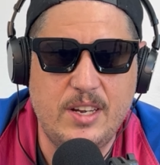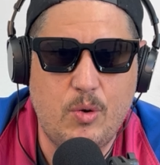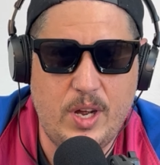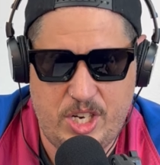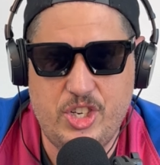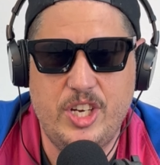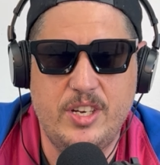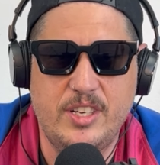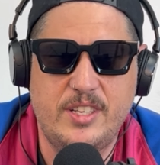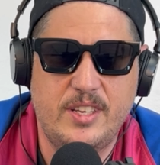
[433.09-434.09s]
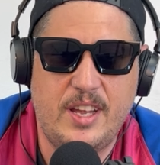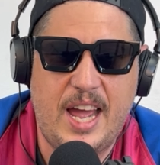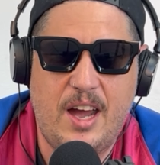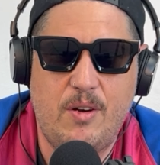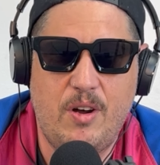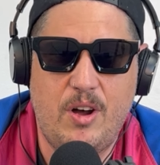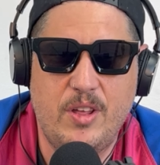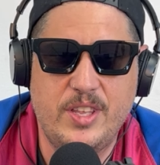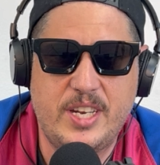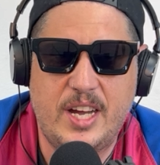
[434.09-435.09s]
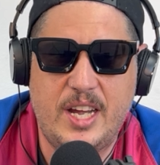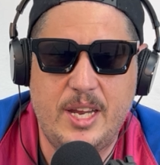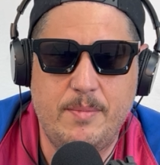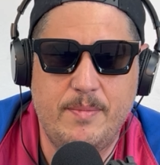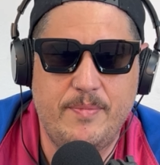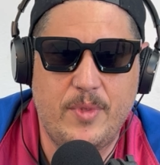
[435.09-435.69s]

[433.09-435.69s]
questions out all the time